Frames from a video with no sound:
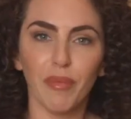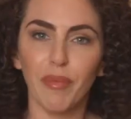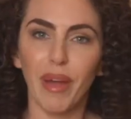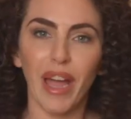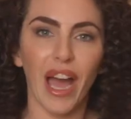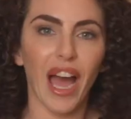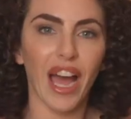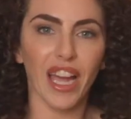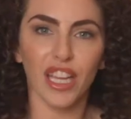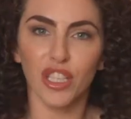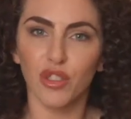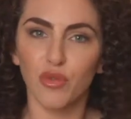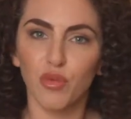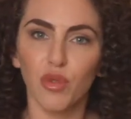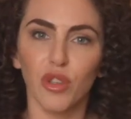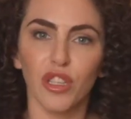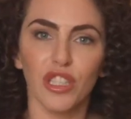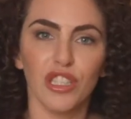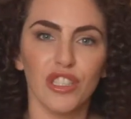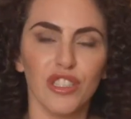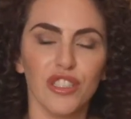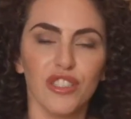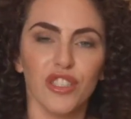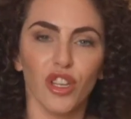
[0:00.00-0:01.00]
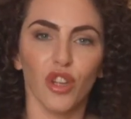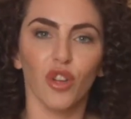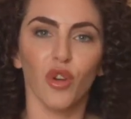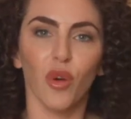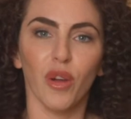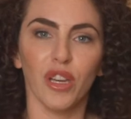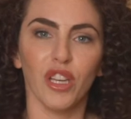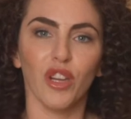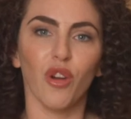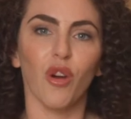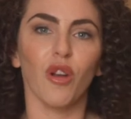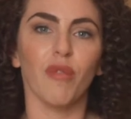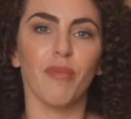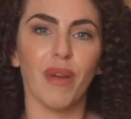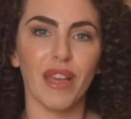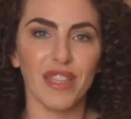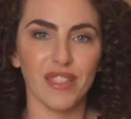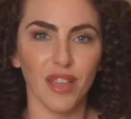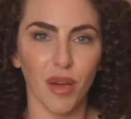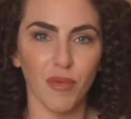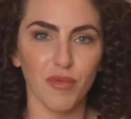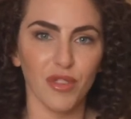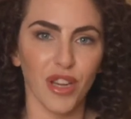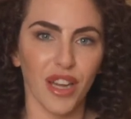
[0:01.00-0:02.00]
my eye is really still going to go to my
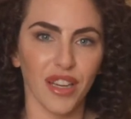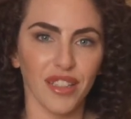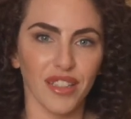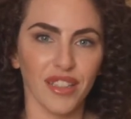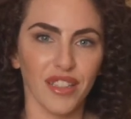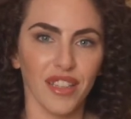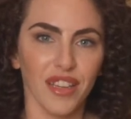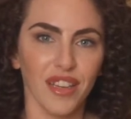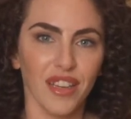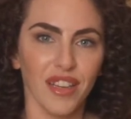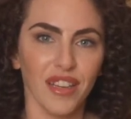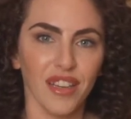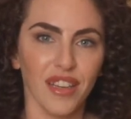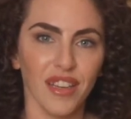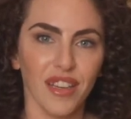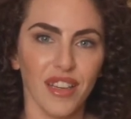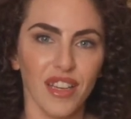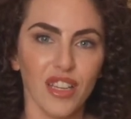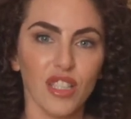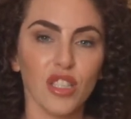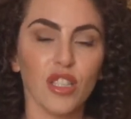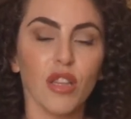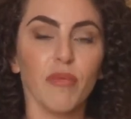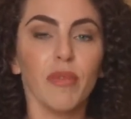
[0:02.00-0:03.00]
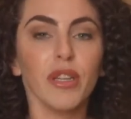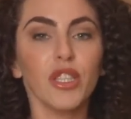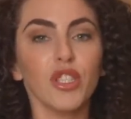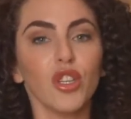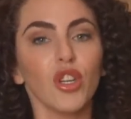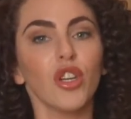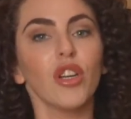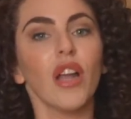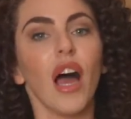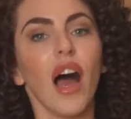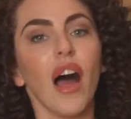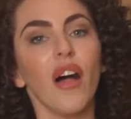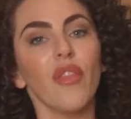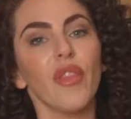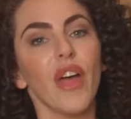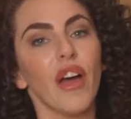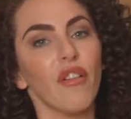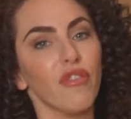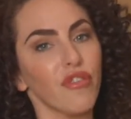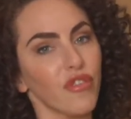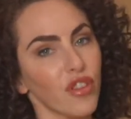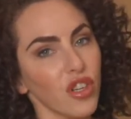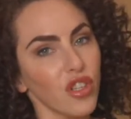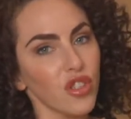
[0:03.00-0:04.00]
subject. So let me turn on that
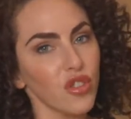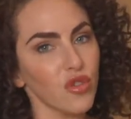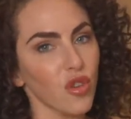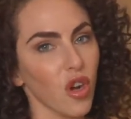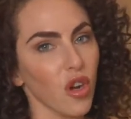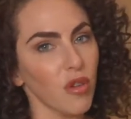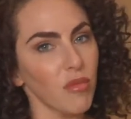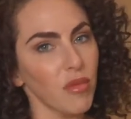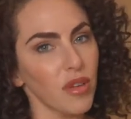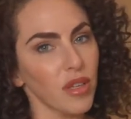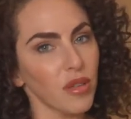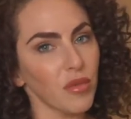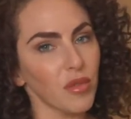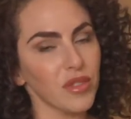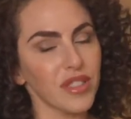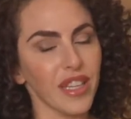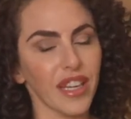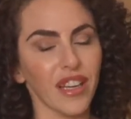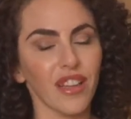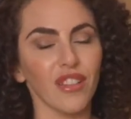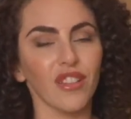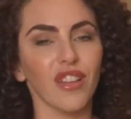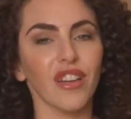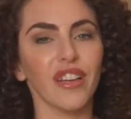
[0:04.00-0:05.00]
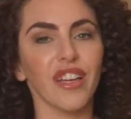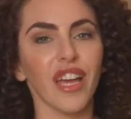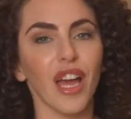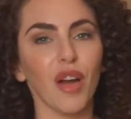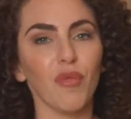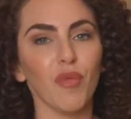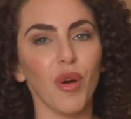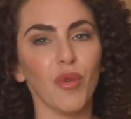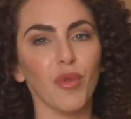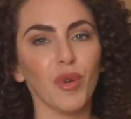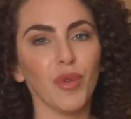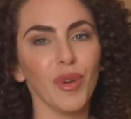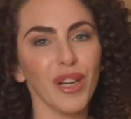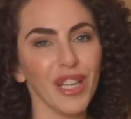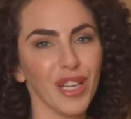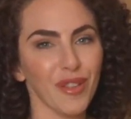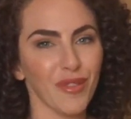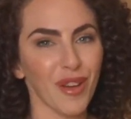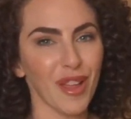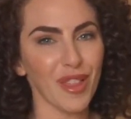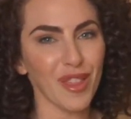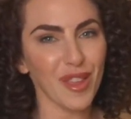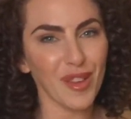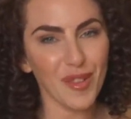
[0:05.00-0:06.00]
first strobe and we'll take a look at what we're working
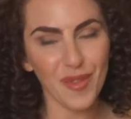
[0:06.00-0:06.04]
with.